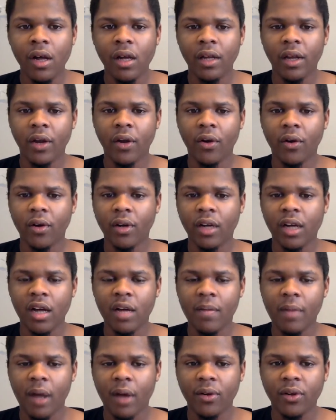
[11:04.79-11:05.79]
They're going to
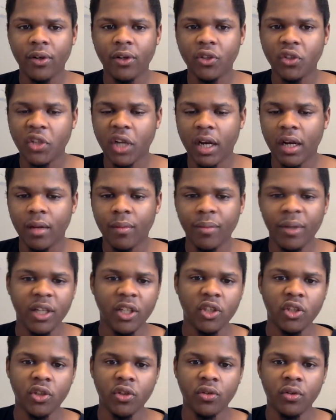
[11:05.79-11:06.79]
come out there and try to
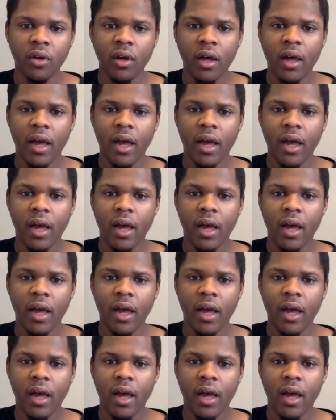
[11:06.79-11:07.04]
beat you,